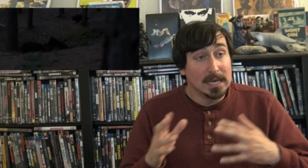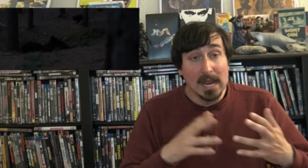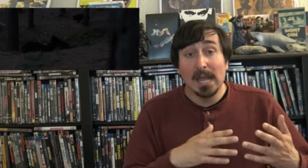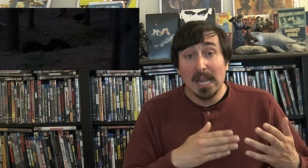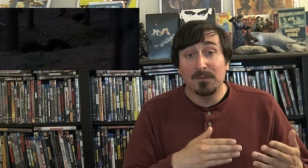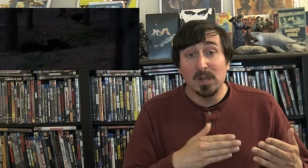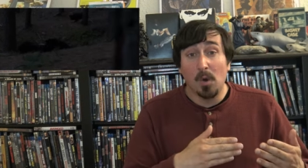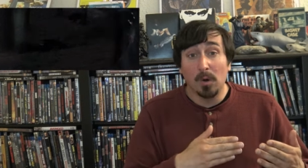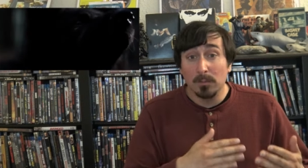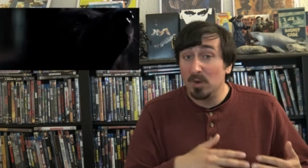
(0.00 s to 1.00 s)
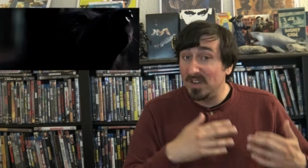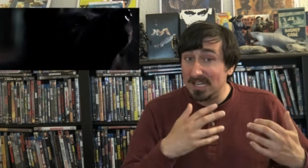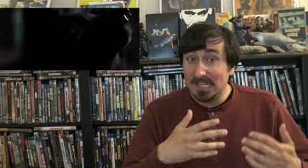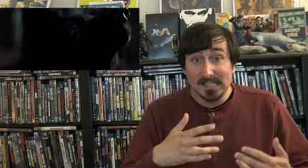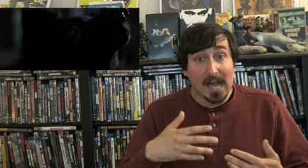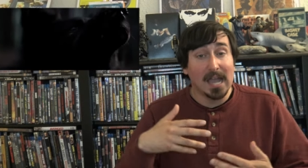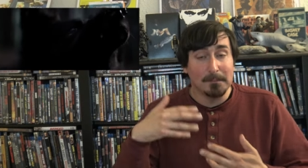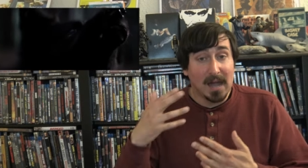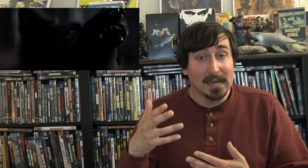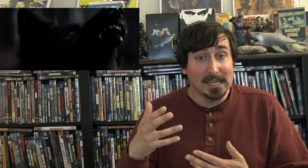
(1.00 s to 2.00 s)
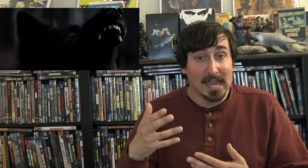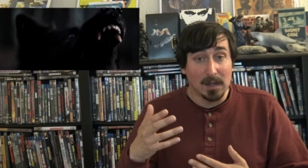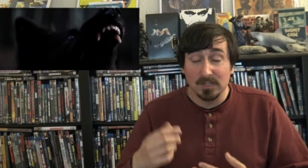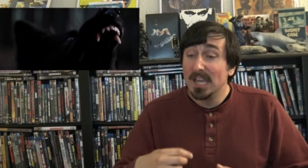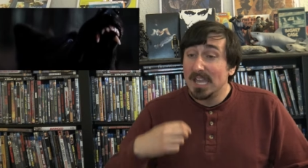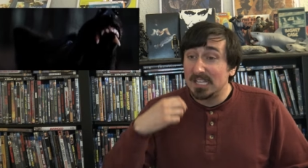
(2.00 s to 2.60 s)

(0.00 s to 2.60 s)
Not every horror movie needs a high body count,